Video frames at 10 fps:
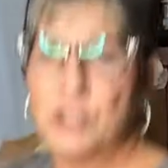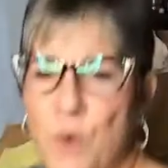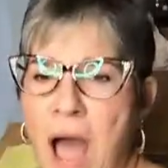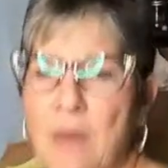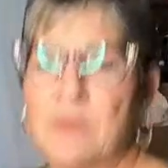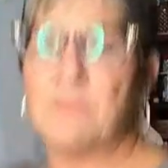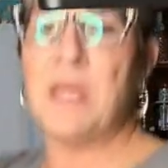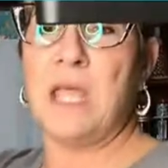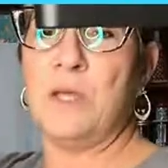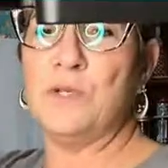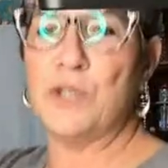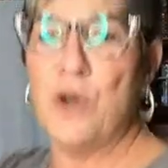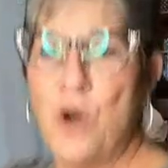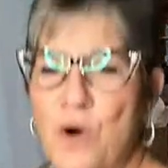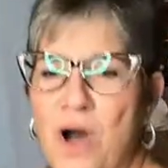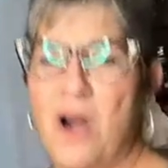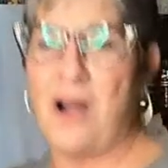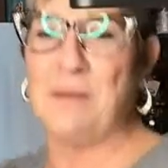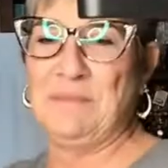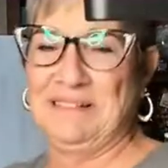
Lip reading: squat with me. Use your whole arm.